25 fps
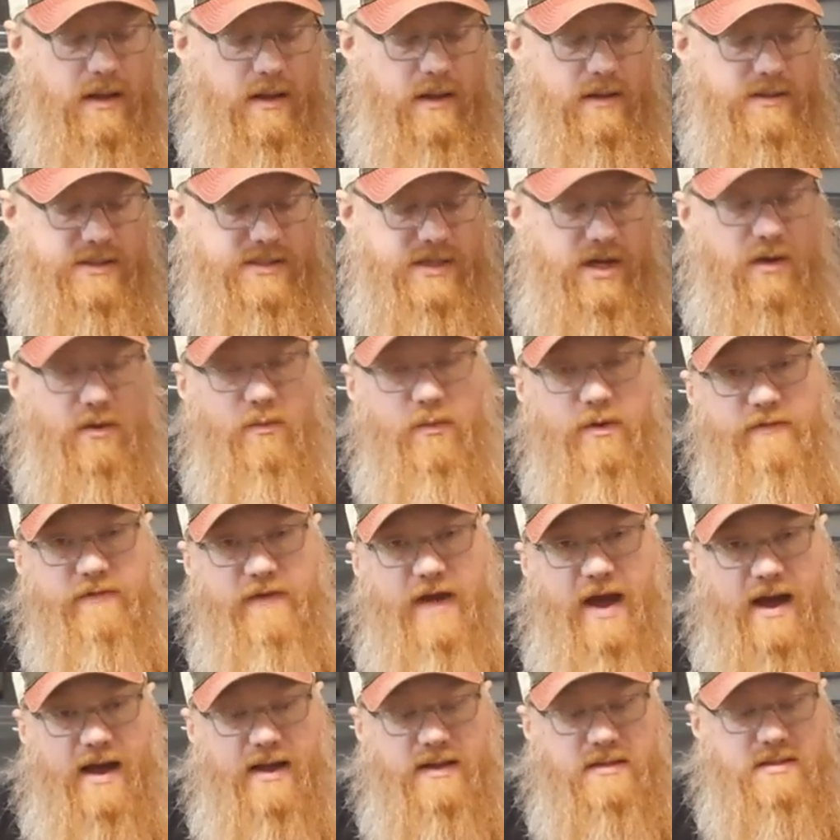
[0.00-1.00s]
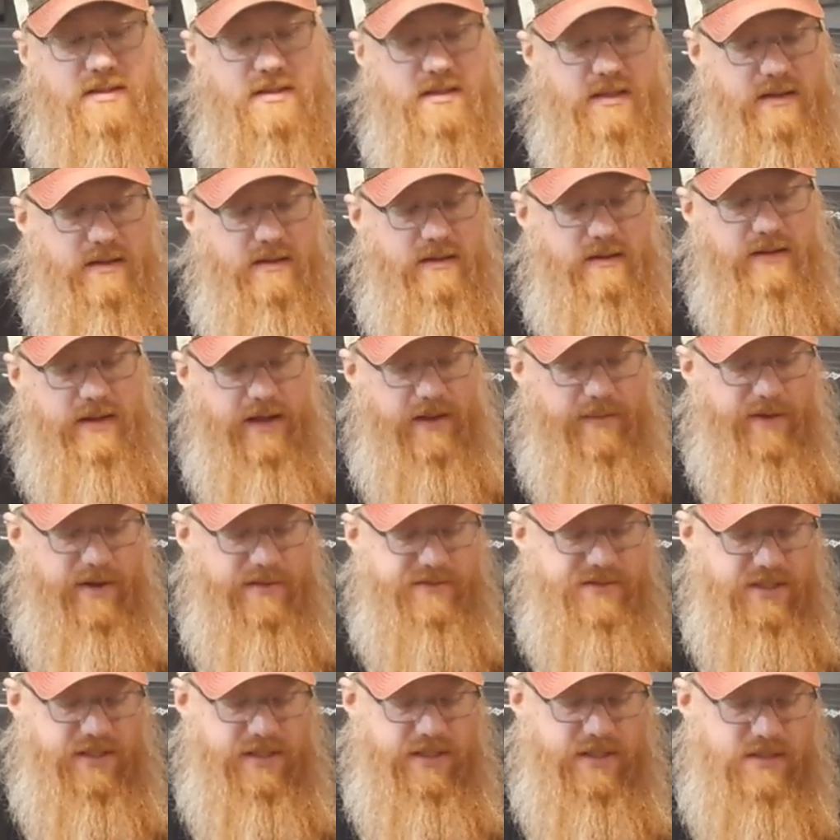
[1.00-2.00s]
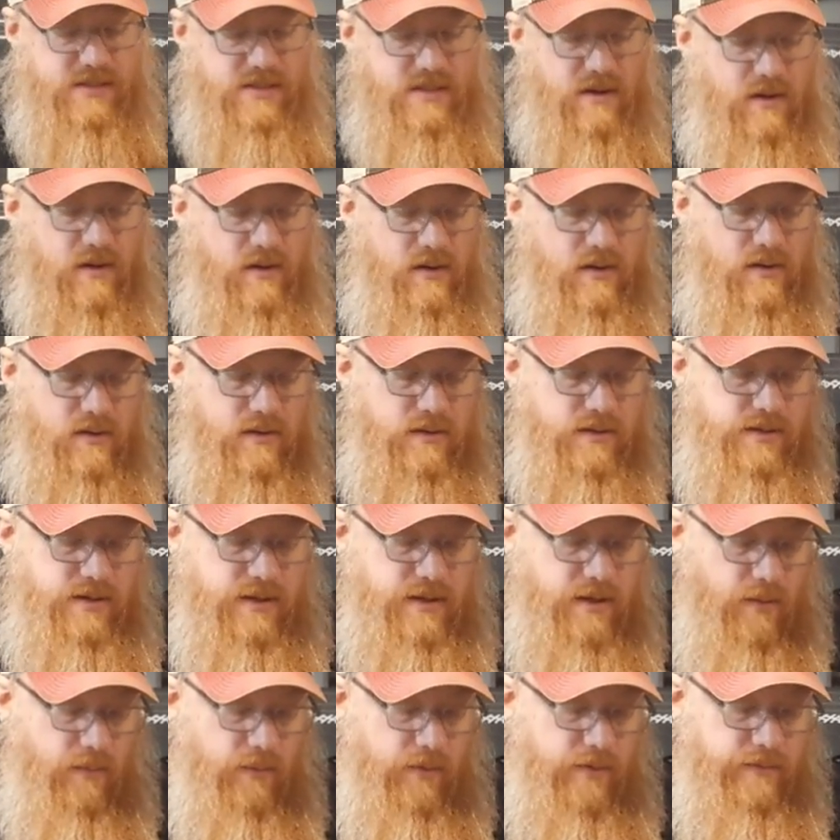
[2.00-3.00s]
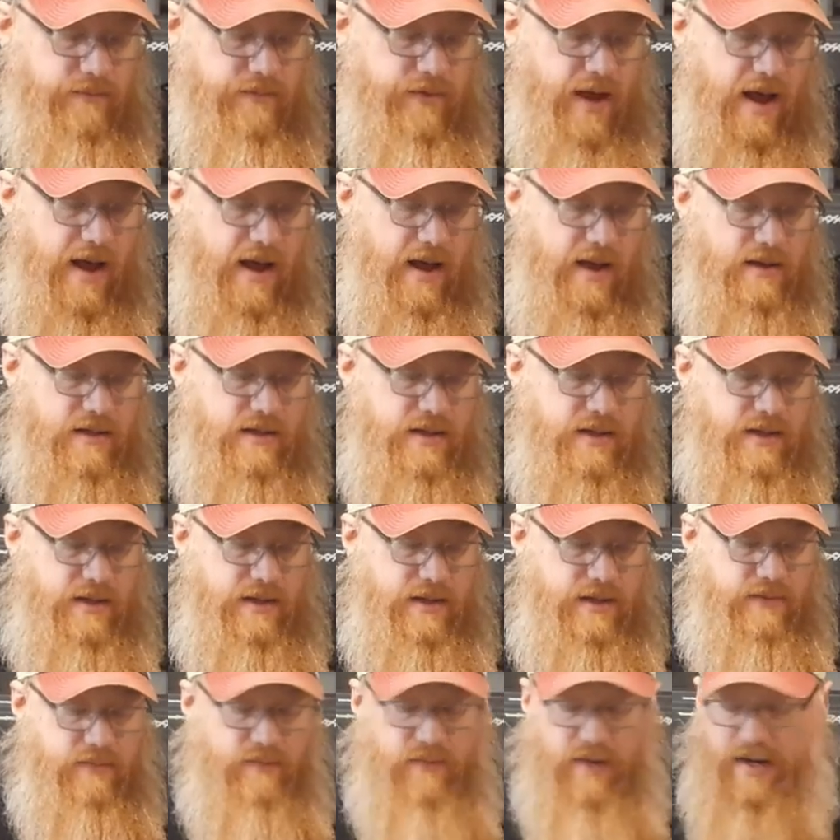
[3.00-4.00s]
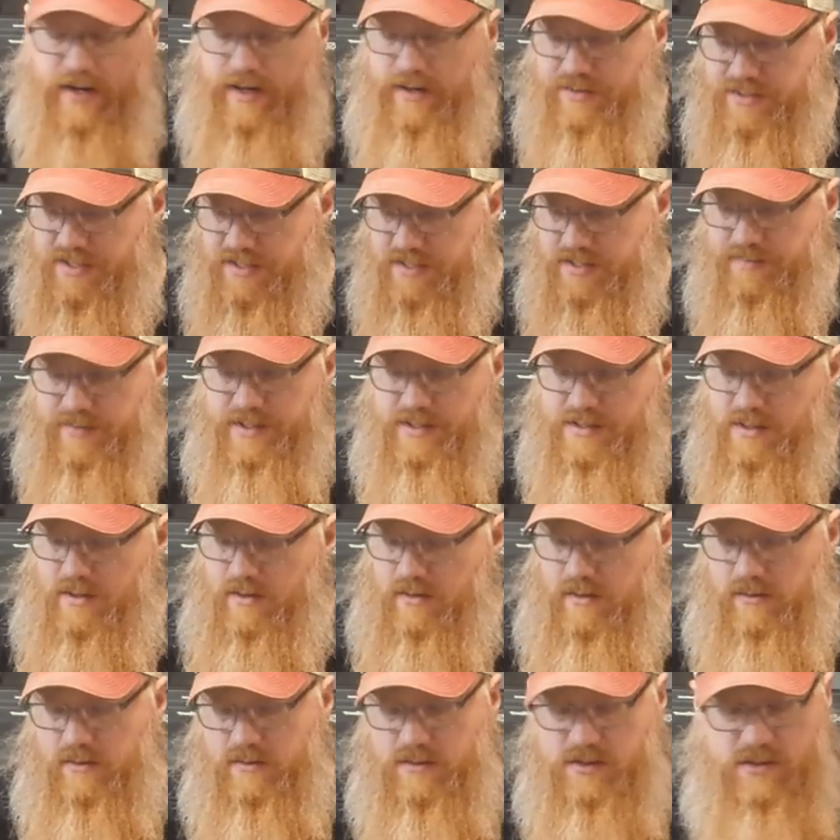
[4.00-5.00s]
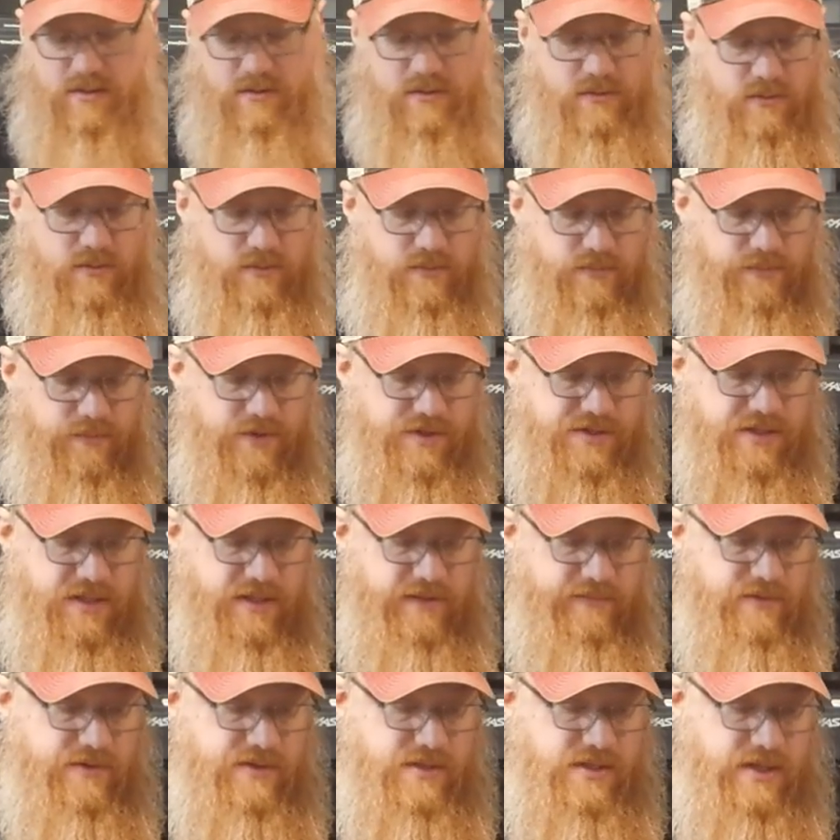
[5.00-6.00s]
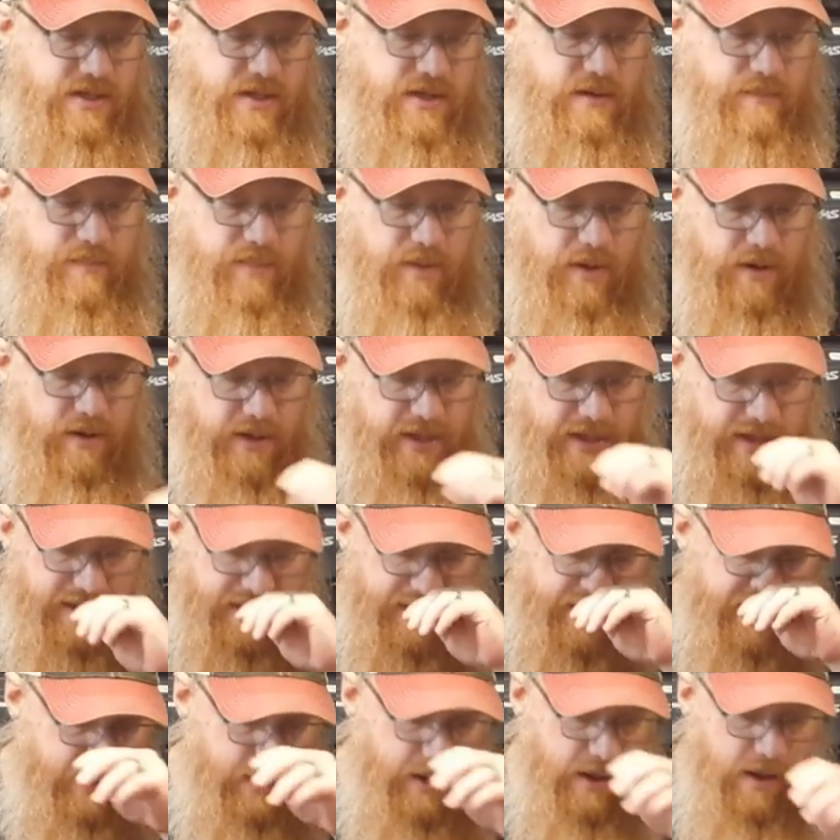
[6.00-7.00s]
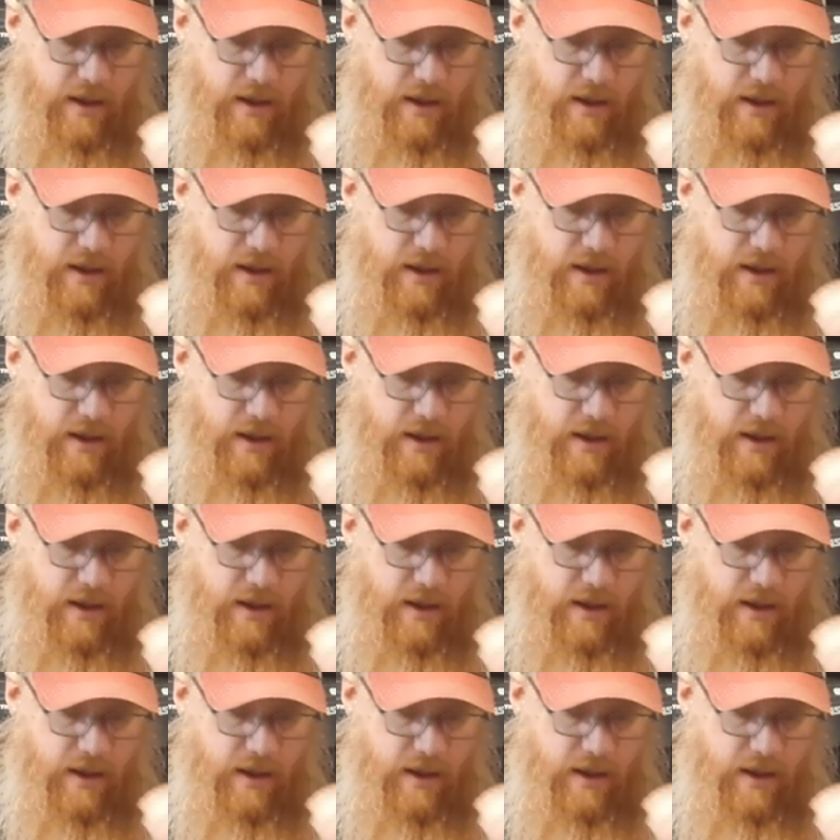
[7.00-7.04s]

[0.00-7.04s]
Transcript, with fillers: So we've got the MFC installed, we've got the radio system installed, so receivers in, plugged in,